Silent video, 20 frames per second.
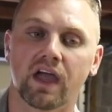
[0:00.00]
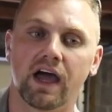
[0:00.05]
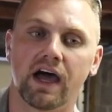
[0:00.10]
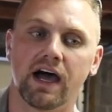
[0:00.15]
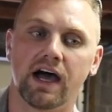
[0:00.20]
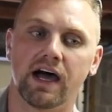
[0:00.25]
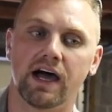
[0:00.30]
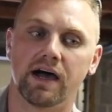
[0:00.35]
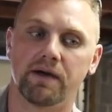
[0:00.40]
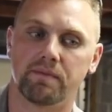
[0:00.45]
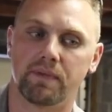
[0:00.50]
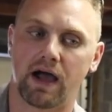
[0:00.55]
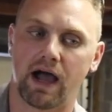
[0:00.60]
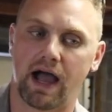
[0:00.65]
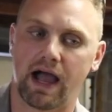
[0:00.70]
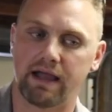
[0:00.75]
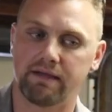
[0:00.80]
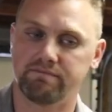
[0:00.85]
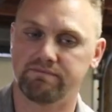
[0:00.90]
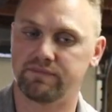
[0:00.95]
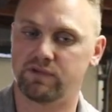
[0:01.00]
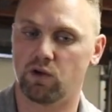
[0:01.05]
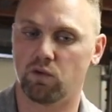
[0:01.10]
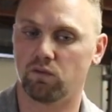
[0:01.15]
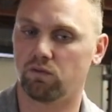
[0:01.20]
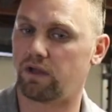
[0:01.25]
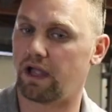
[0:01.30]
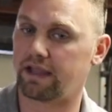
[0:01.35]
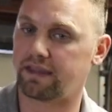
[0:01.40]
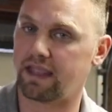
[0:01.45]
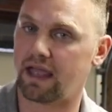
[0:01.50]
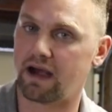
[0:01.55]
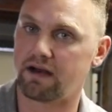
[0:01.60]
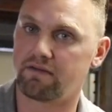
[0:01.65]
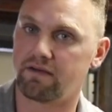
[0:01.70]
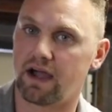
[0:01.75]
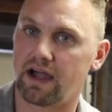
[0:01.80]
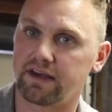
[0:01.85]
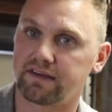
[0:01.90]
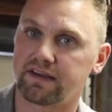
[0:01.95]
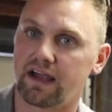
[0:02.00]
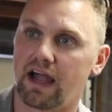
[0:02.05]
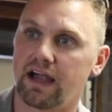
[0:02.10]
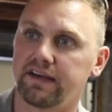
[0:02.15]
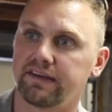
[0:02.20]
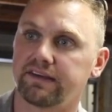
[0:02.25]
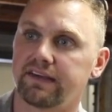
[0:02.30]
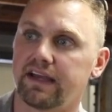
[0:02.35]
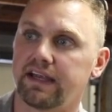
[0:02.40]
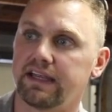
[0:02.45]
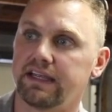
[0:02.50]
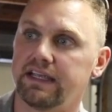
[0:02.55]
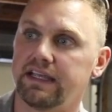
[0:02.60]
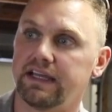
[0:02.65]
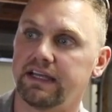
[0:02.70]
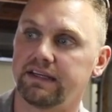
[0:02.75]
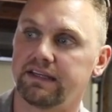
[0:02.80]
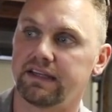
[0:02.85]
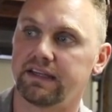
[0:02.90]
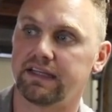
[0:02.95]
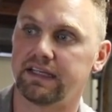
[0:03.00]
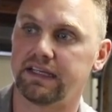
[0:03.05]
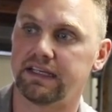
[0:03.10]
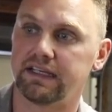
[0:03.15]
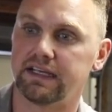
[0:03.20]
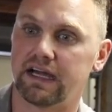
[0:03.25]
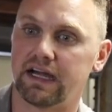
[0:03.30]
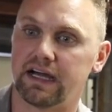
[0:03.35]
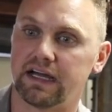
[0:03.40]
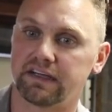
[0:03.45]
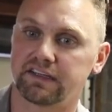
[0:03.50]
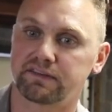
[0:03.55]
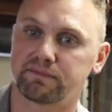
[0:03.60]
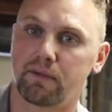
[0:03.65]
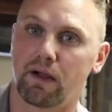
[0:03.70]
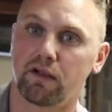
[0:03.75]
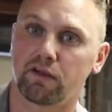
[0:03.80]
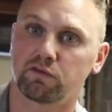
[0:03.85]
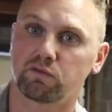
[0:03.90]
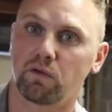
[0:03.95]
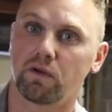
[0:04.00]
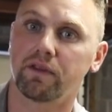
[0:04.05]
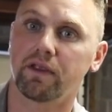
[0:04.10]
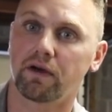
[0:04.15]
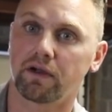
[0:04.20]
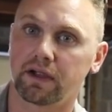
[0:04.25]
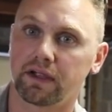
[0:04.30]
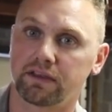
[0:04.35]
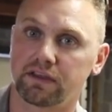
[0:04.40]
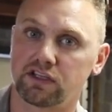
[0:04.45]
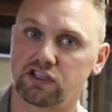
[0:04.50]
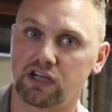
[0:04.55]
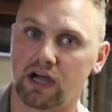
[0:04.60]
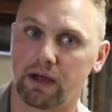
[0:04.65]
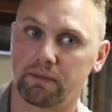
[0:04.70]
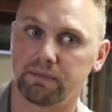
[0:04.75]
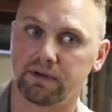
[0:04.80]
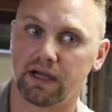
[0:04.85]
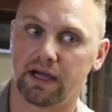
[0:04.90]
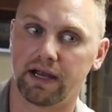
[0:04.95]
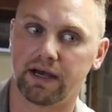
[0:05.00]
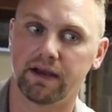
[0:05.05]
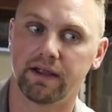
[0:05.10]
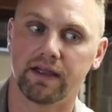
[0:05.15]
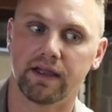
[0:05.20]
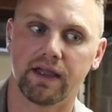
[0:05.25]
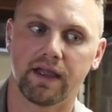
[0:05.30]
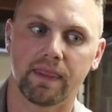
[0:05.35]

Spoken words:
I don't like that advice. I say get the smallest one that'll get the job done.